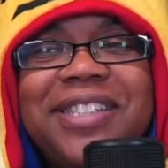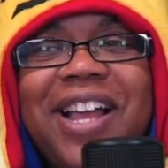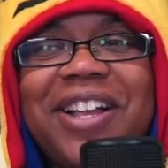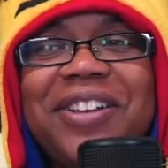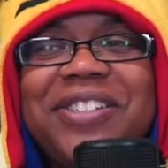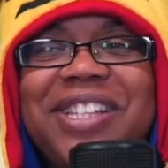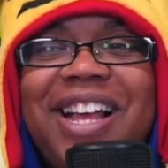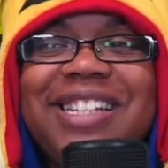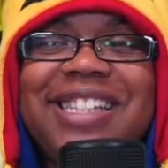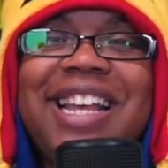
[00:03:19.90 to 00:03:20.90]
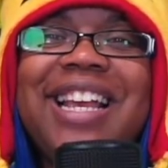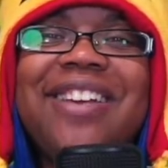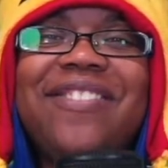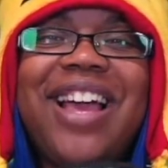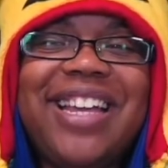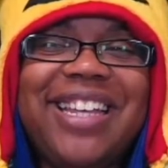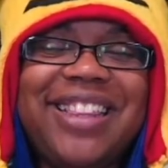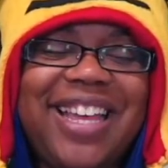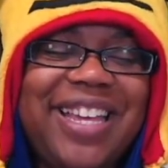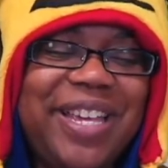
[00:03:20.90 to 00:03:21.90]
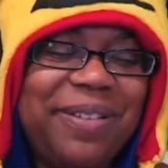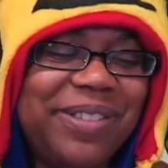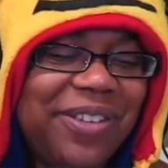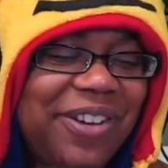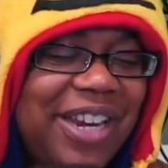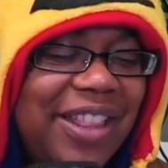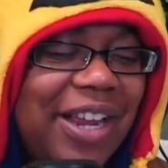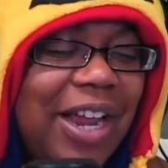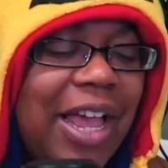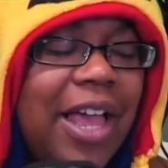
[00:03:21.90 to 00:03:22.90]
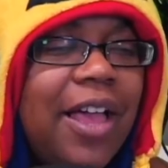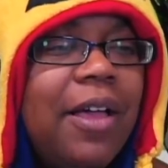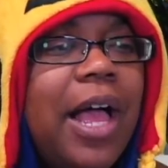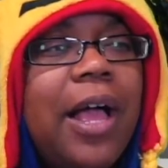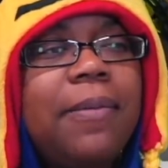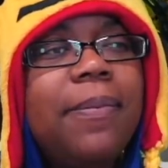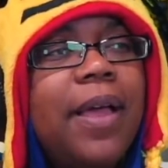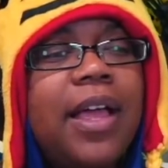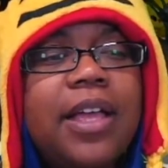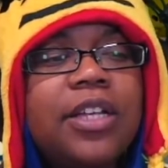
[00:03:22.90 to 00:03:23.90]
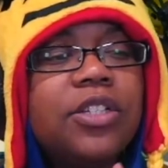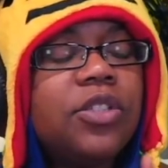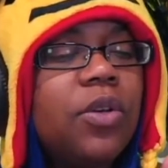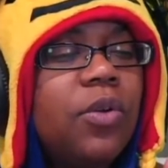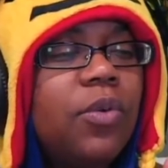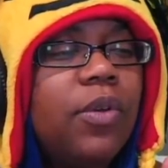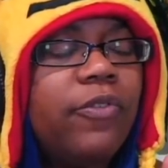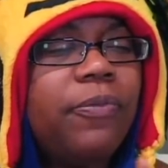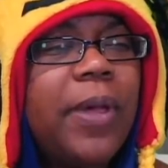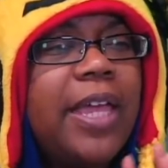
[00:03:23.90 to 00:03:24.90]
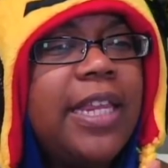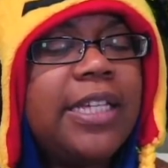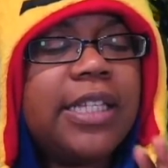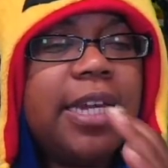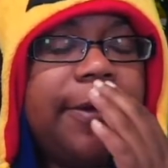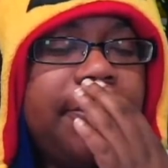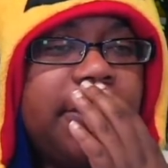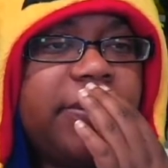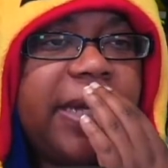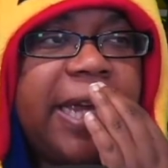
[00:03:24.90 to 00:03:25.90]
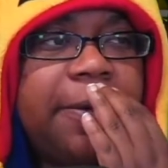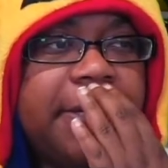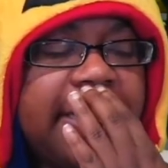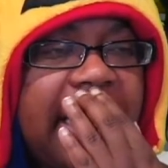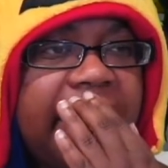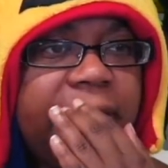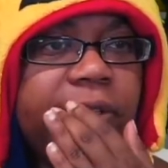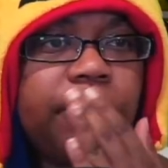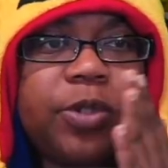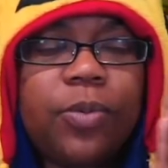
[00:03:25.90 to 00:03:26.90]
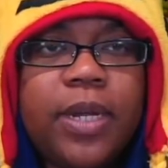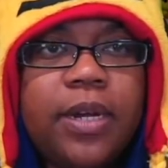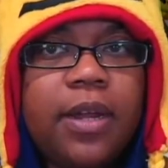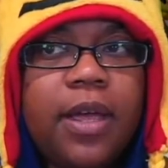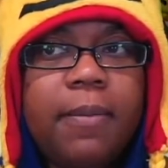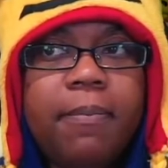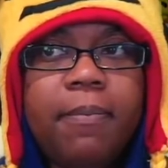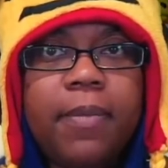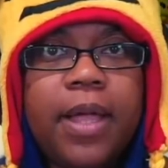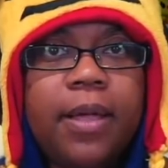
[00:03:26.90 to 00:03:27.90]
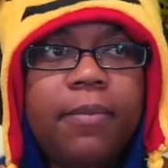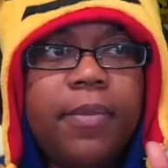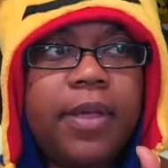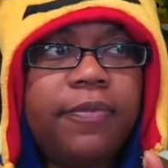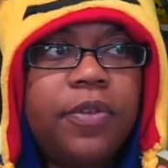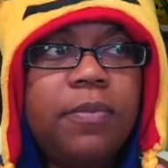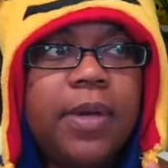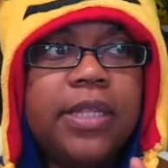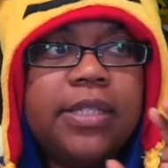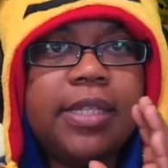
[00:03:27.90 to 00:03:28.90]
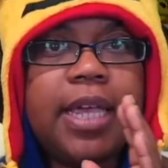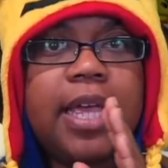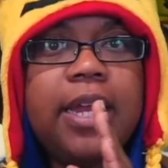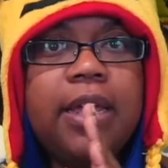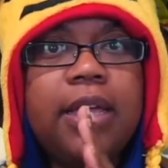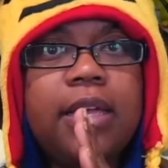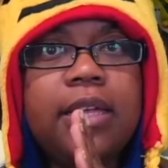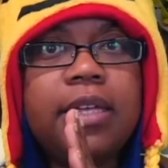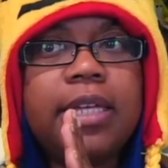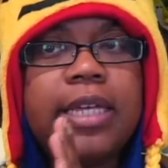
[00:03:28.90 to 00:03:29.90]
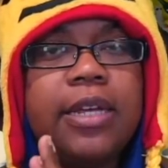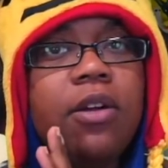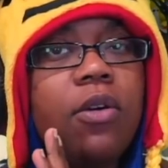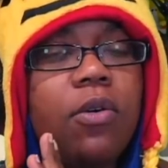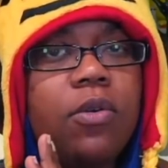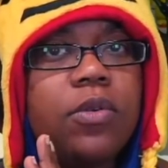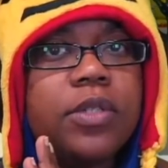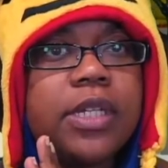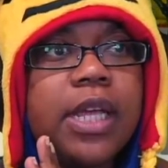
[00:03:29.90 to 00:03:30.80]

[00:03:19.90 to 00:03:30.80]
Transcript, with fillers: taco sauce packet that he keeps throwing in there. Um, so, and he said he was he was diagnosed between um um a few months and a year old.